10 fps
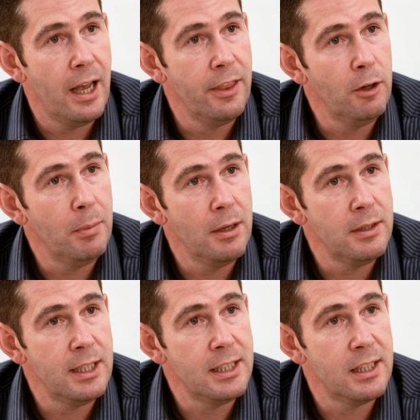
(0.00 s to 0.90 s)
and then
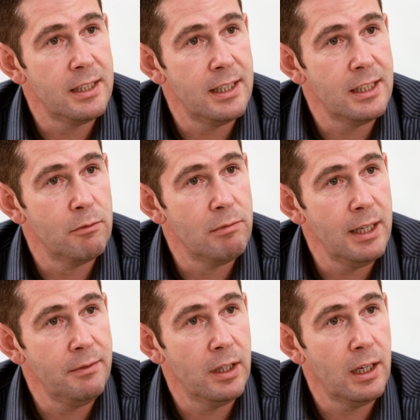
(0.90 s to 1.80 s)
uploaded into the system
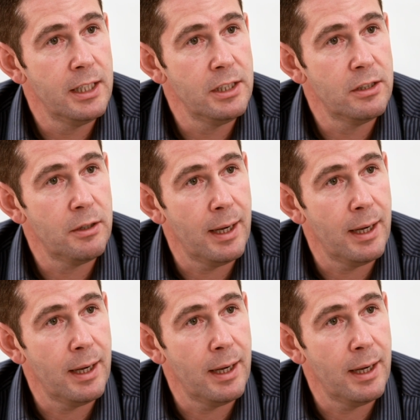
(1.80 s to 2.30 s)
ready for the clinicians to